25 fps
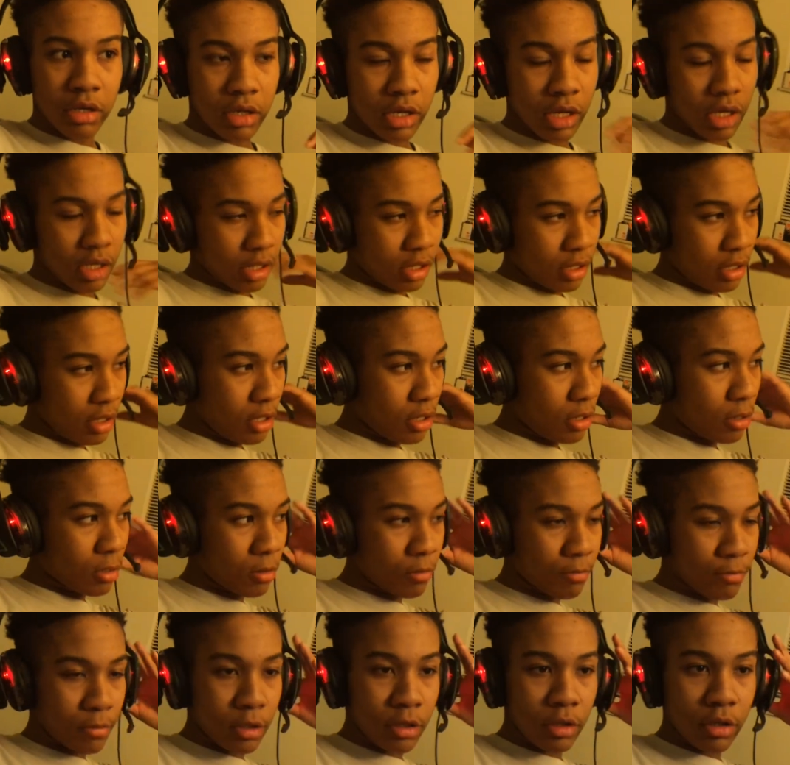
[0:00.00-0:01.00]
They can
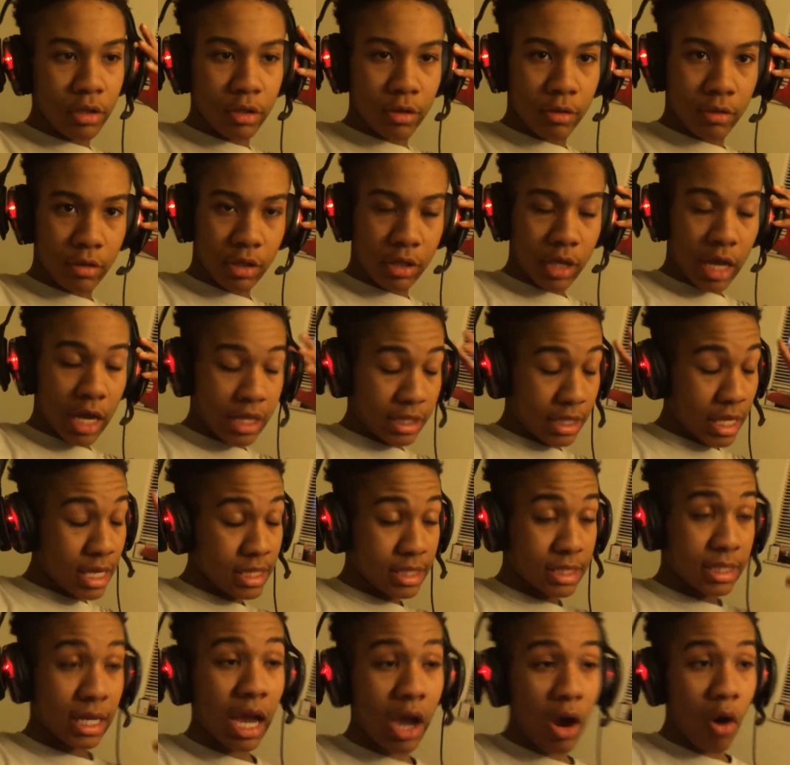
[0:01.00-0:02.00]
hear me. They
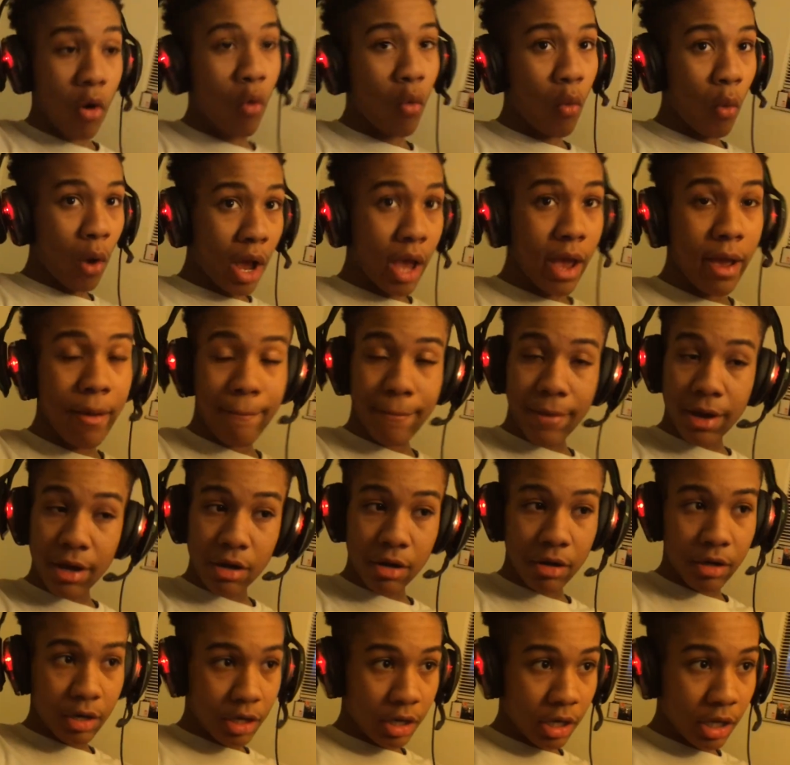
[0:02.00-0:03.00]
sound way
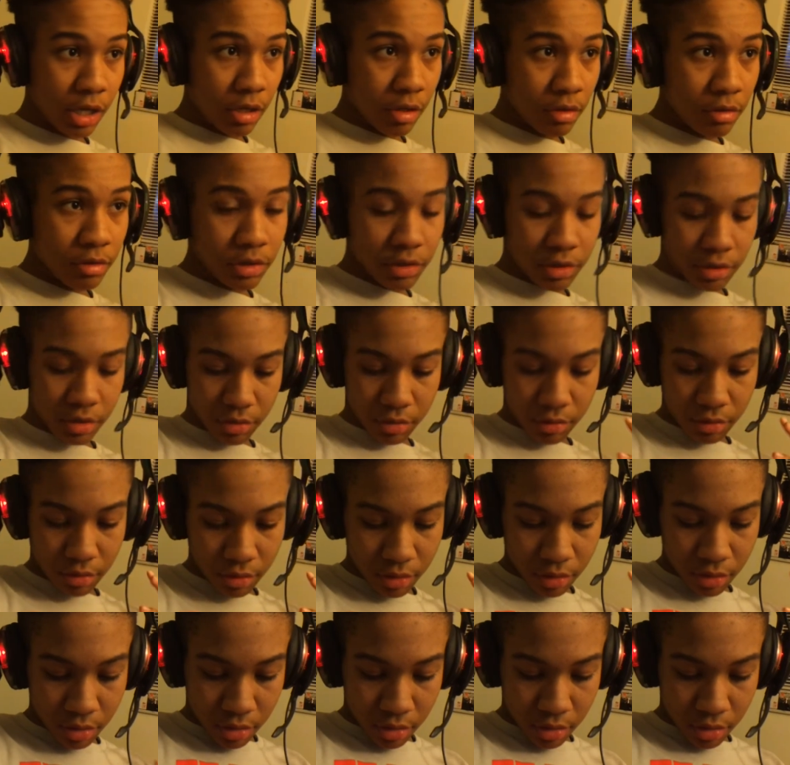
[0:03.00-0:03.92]
better than they used to,